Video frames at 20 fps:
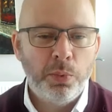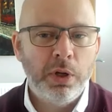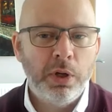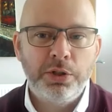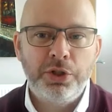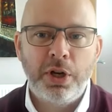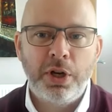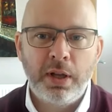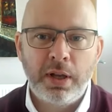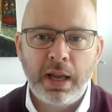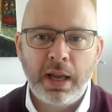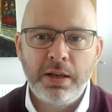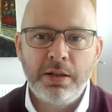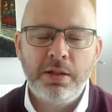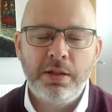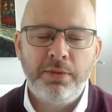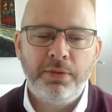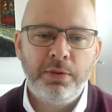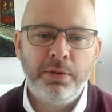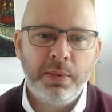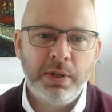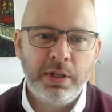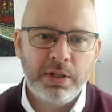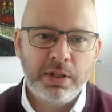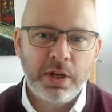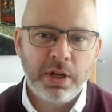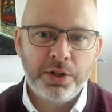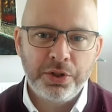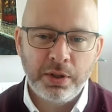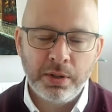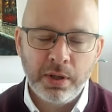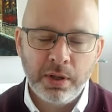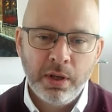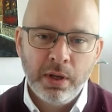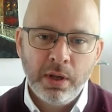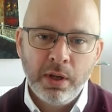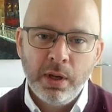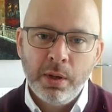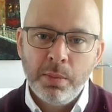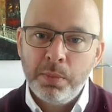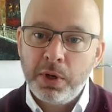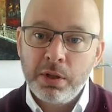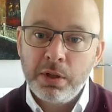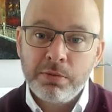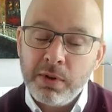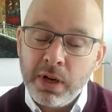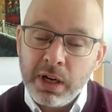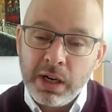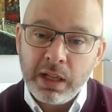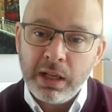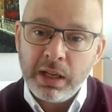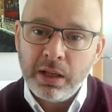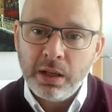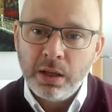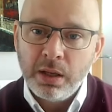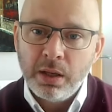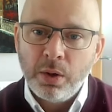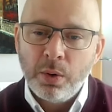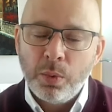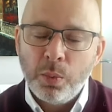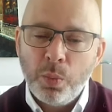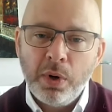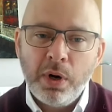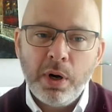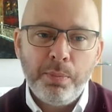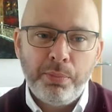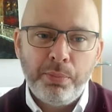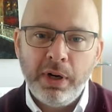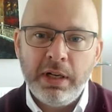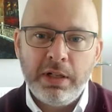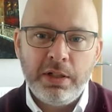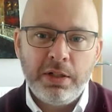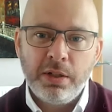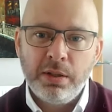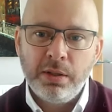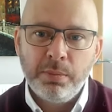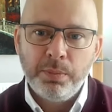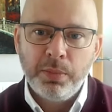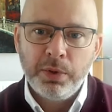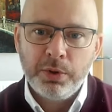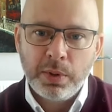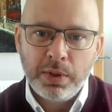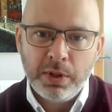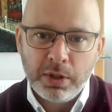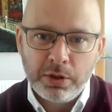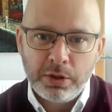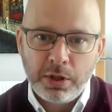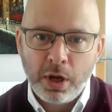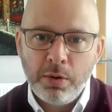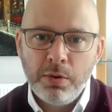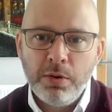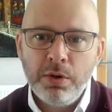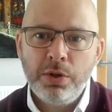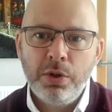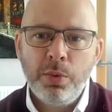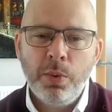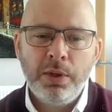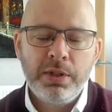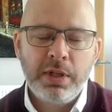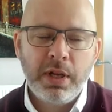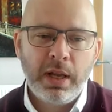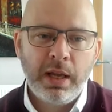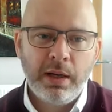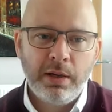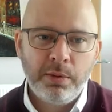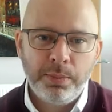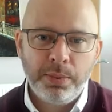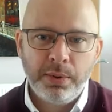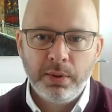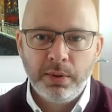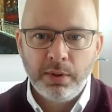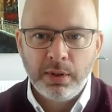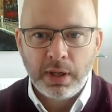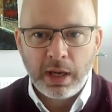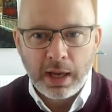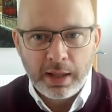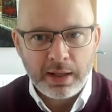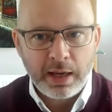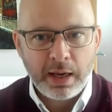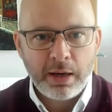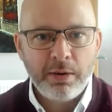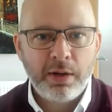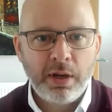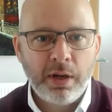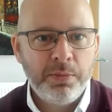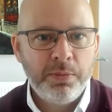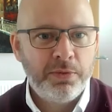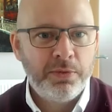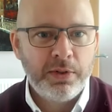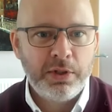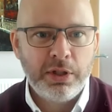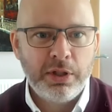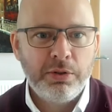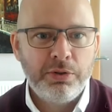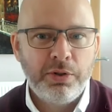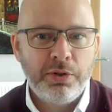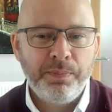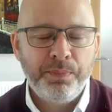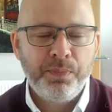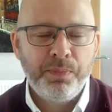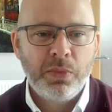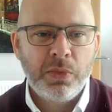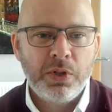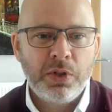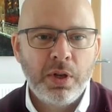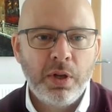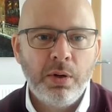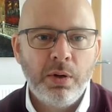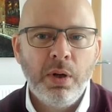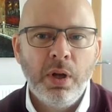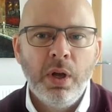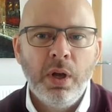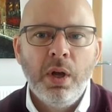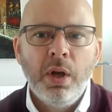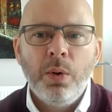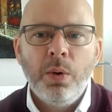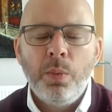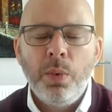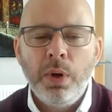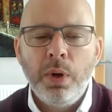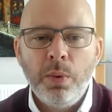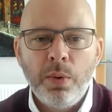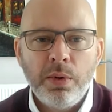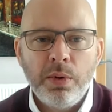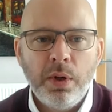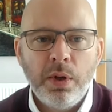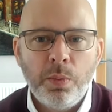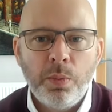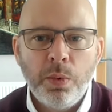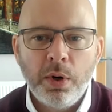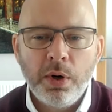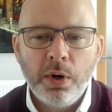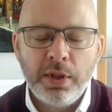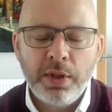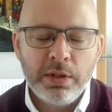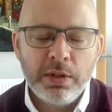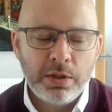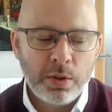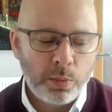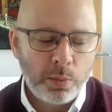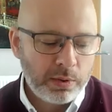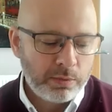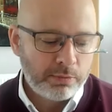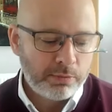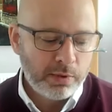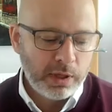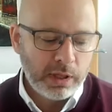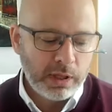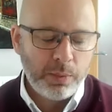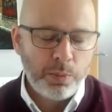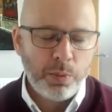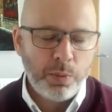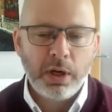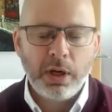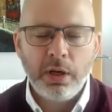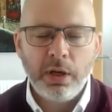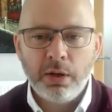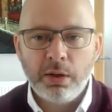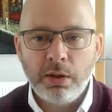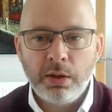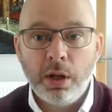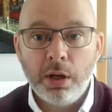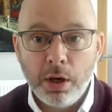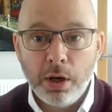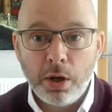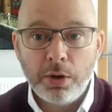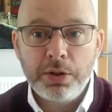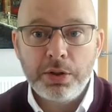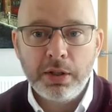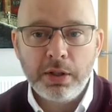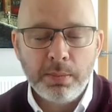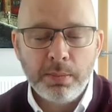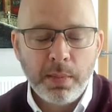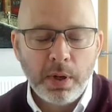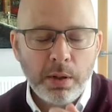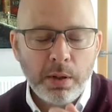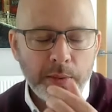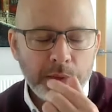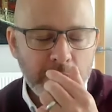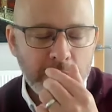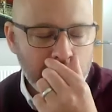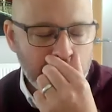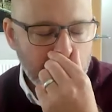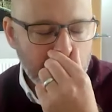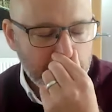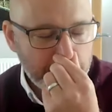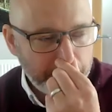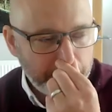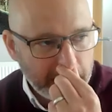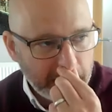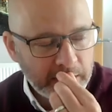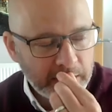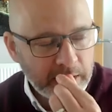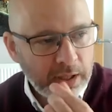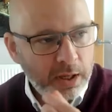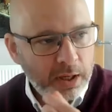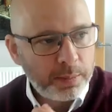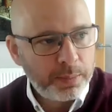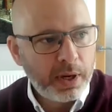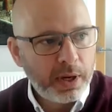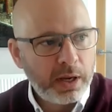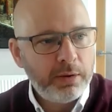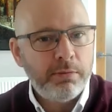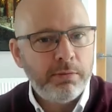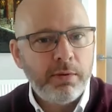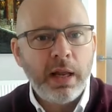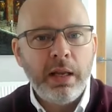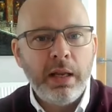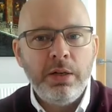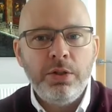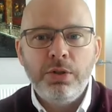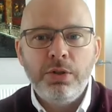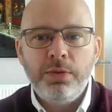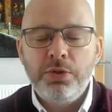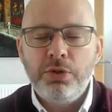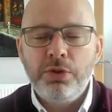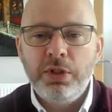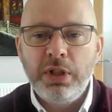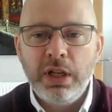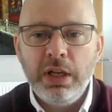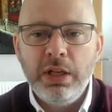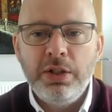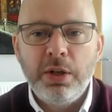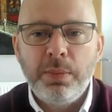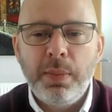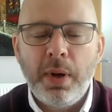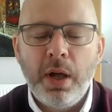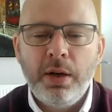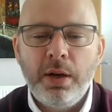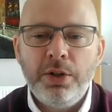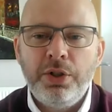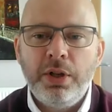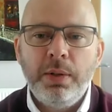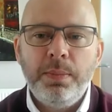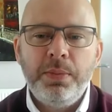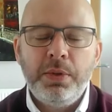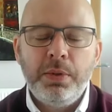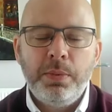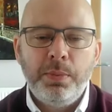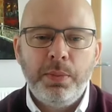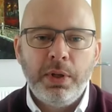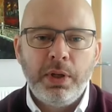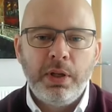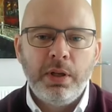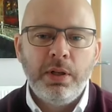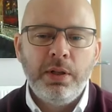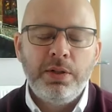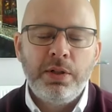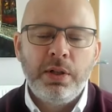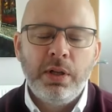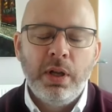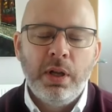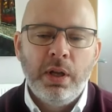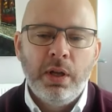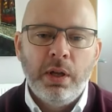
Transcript: World Child Cancer from the discussion because really we're a bridge between the donors who want to help and the outcomes for children. So we, you know, one of the things that we're really working on a lot at the moment is is building up a range of strategic partnerships because